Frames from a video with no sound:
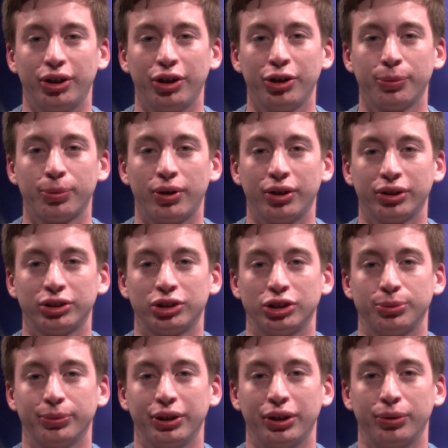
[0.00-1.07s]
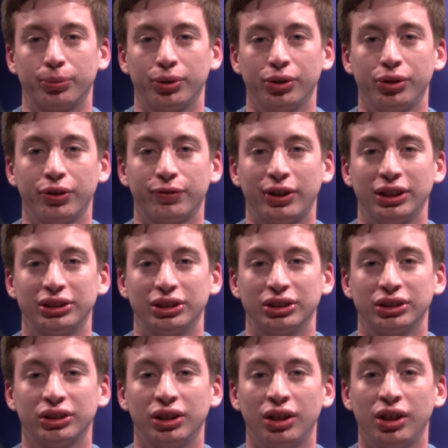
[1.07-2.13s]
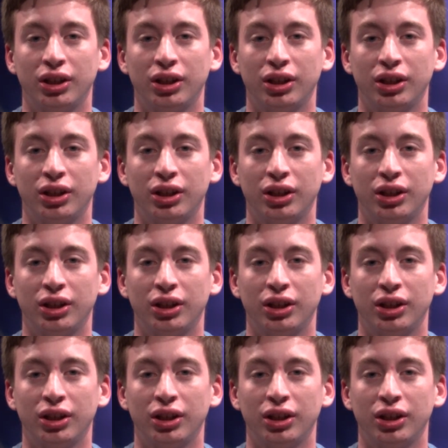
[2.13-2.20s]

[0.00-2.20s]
Other products displayed were new devices,